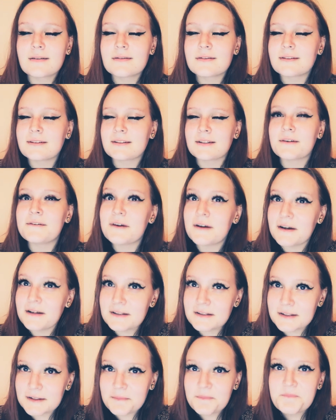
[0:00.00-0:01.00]
so
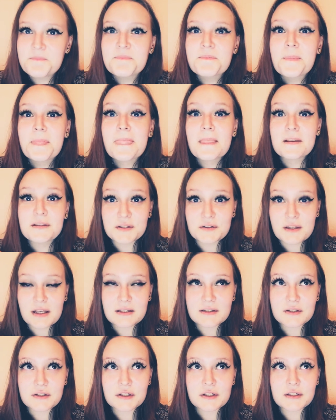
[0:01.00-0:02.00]
nice. So
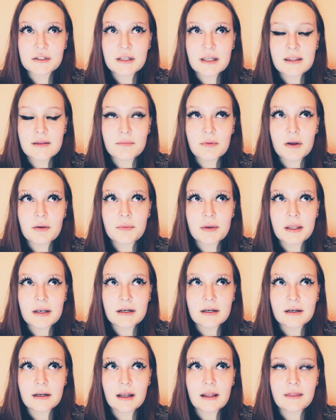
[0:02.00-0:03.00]
that's good. At the
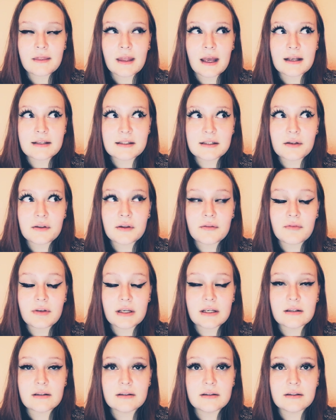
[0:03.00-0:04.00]
moment, that's the only
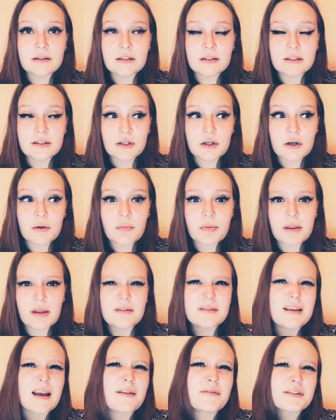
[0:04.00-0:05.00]
vegan sub. But they
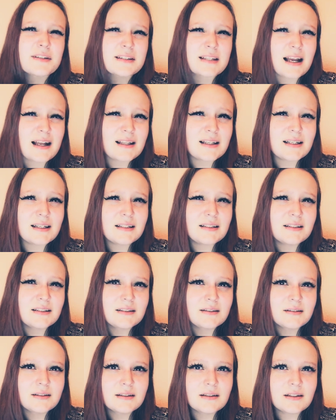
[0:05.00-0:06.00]
also have a salad
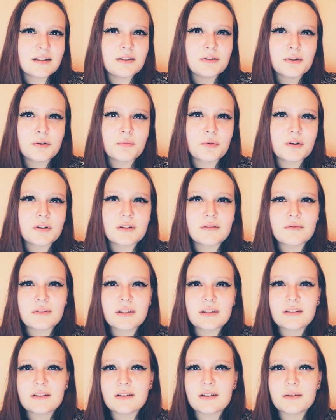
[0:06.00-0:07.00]
that you can put the
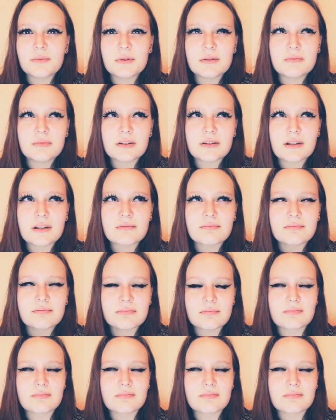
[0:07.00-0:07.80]
vegan sub in, but it's like,